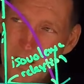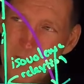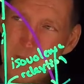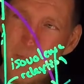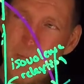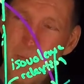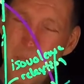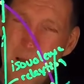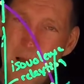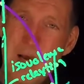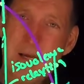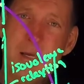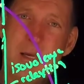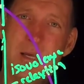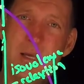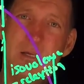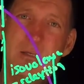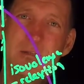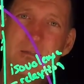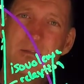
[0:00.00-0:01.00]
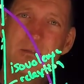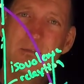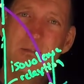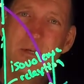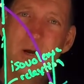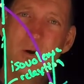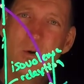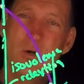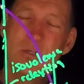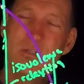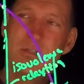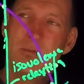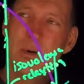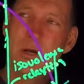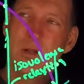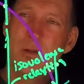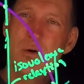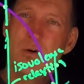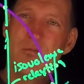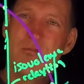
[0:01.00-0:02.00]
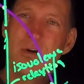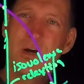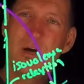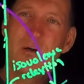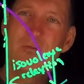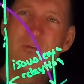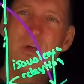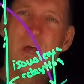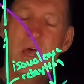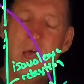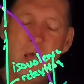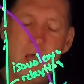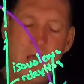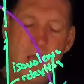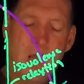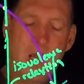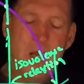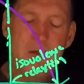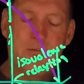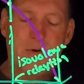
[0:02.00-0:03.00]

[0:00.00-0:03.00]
back against those aortic semilunar valves. And if I